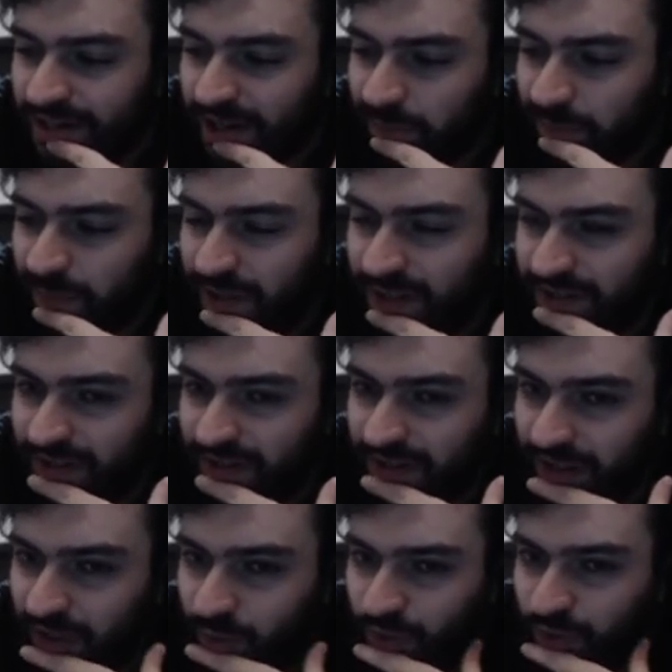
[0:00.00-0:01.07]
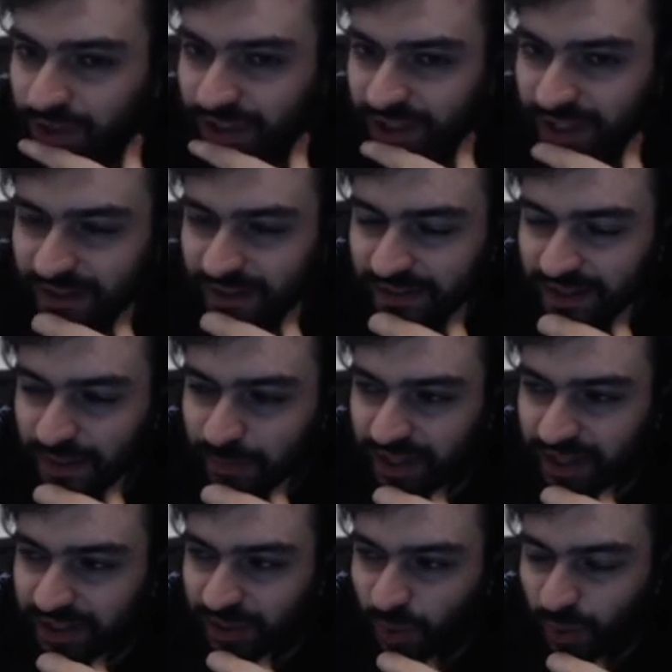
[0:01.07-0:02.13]
Mahdi Kaouri, and he
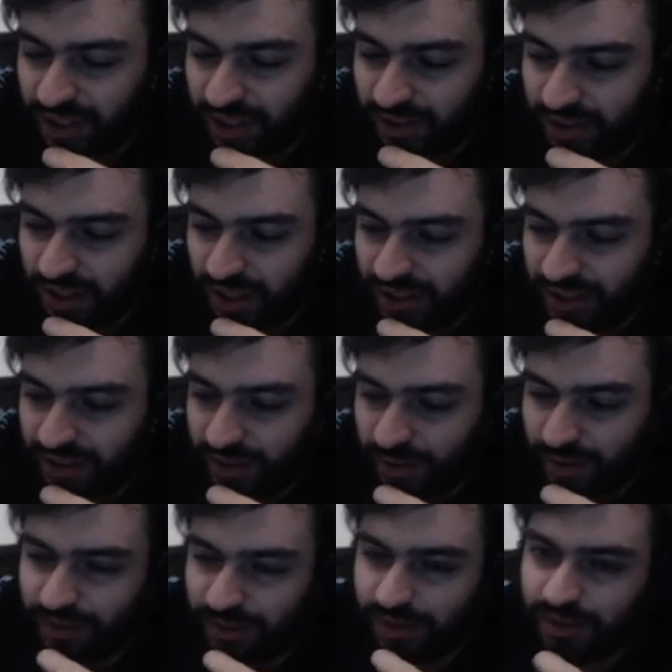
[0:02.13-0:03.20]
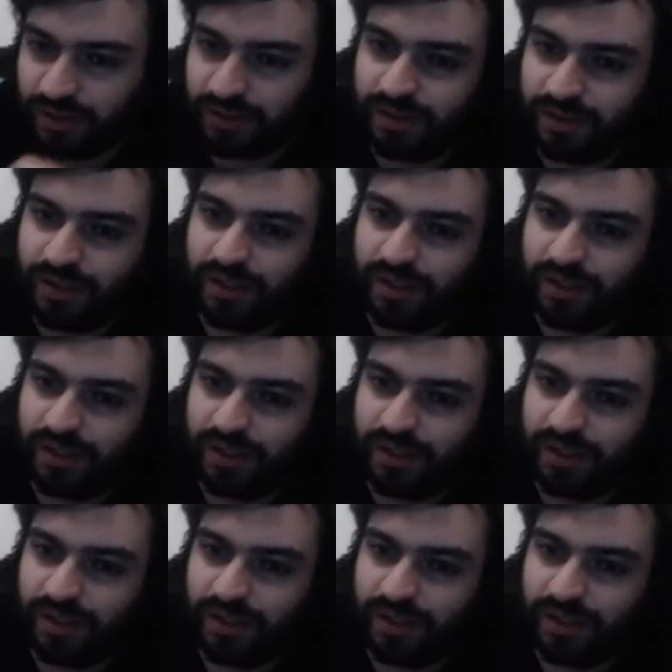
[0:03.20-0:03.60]
played a weird line in the